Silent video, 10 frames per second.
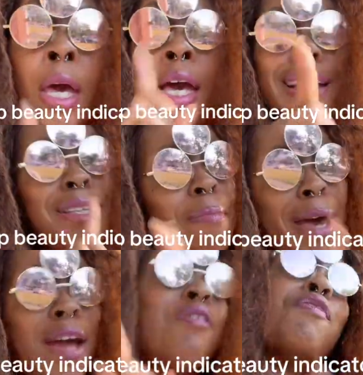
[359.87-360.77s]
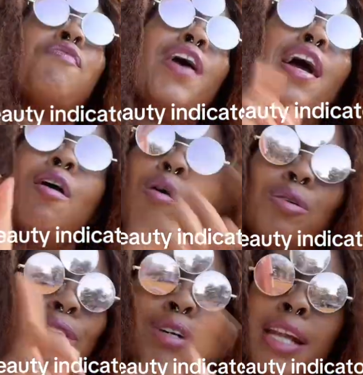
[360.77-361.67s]
As a matter of fact, hold
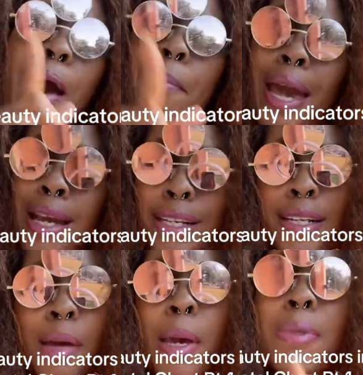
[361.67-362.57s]
on, not back in the day, baby,